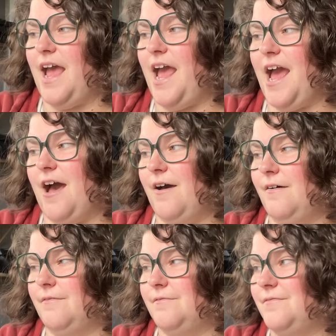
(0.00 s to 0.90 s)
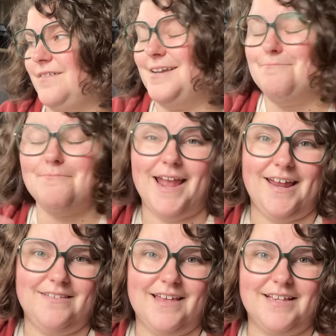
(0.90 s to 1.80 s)
have
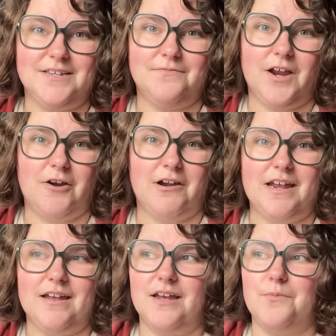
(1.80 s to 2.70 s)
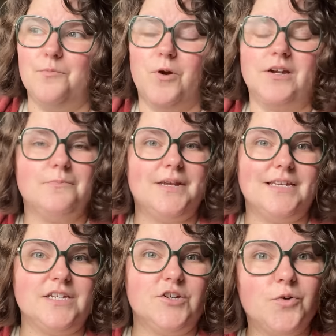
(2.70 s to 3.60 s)
made that's a very important
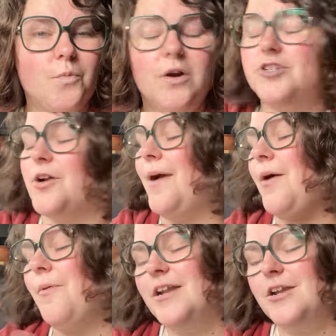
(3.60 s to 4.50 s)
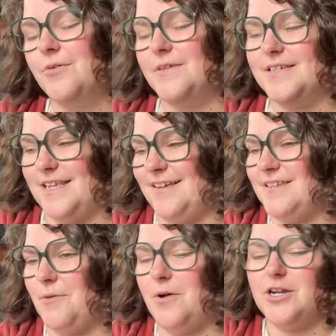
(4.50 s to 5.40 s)
piece in your wardrobe. I want to know these things.
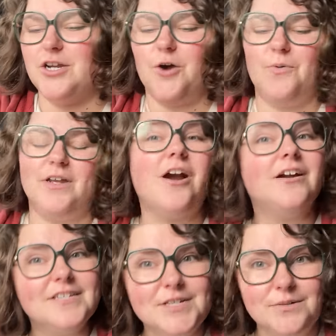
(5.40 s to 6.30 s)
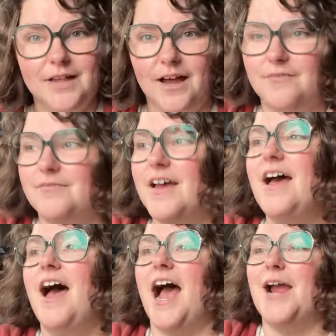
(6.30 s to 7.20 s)
I want to know what yarns you love.
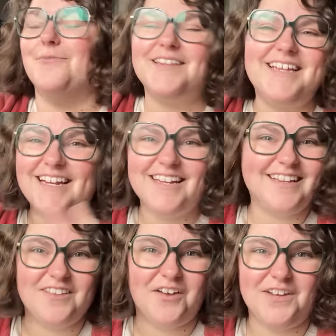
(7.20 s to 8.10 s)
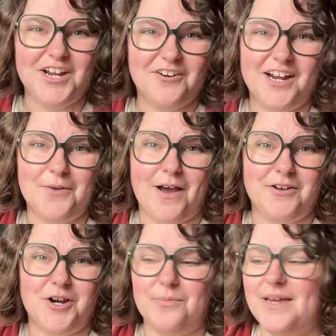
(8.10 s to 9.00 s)
I really love hearing about
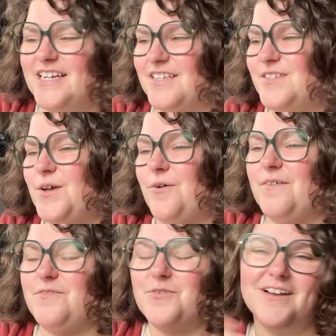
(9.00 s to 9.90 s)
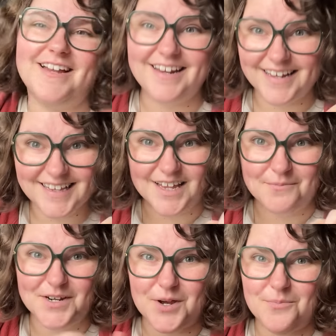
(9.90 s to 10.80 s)
your opinion, so if you could let
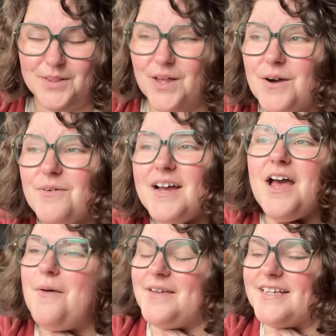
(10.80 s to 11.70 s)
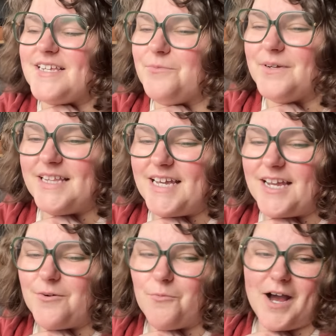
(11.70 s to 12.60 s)
me know below because I
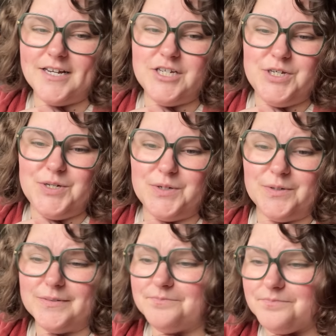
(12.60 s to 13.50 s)
really want to